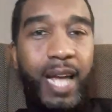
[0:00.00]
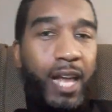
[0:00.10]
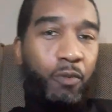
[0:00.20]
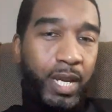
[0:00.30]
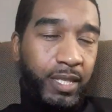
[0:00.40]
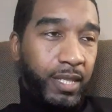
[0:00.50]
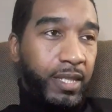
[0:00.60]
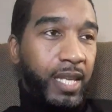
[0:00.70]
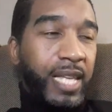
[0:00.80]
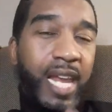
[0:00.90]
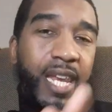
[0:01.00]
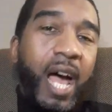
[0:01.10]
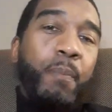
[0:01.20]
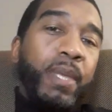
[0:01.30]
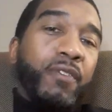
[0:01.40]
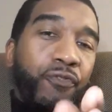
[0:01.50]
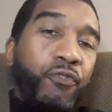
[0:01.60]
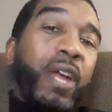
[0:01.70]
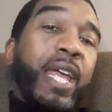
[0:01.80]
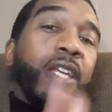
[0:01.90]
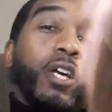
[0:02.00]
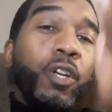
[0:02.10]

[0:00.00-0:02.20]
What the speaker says: tolerate these things, and not be afraid